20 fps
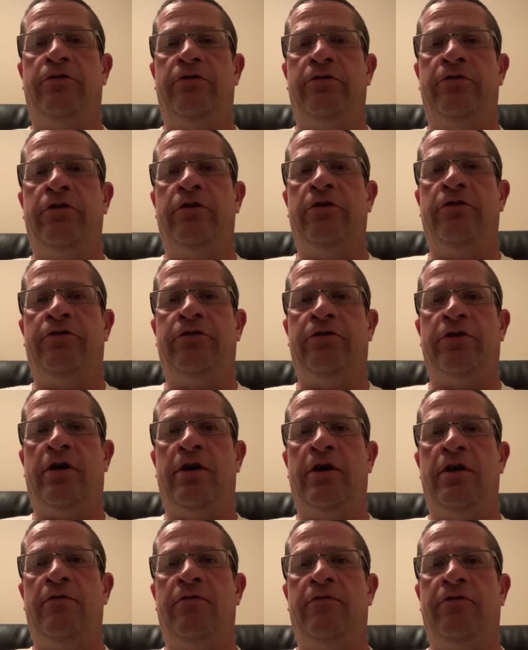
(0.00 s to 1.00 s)
since
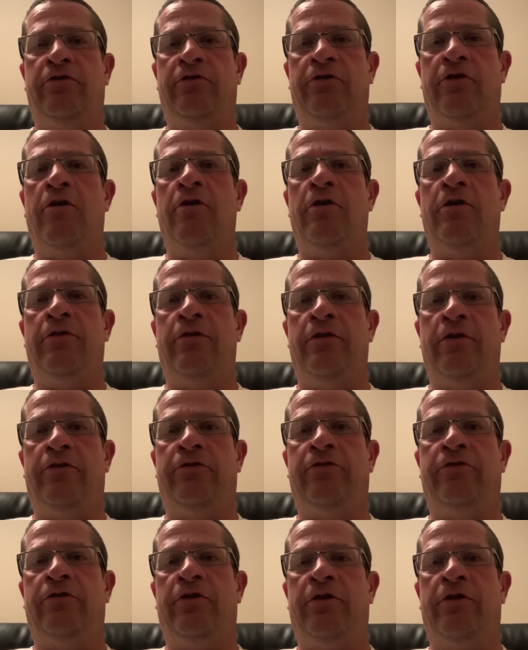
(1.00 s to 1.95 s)
I've started this.